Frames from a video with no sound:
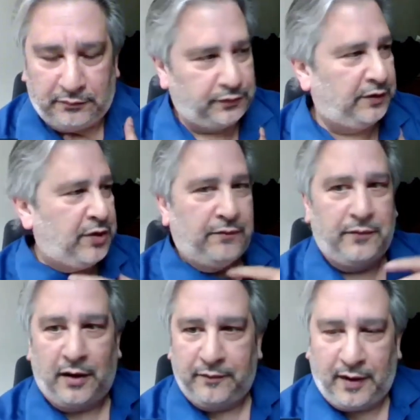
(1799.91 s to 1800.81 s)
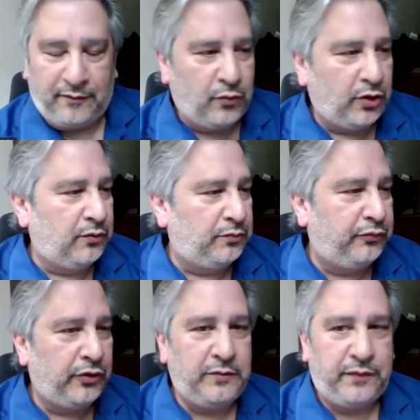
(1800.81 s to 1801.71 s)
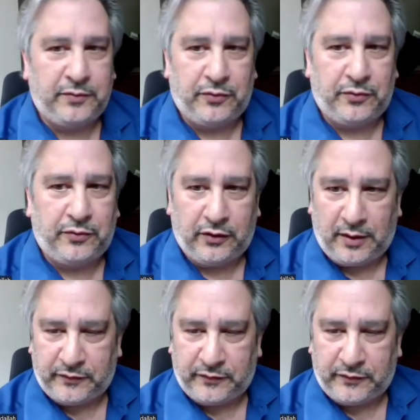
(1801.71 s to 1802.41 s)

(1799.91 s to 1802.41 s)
believe me, I've been working with brilliant people here at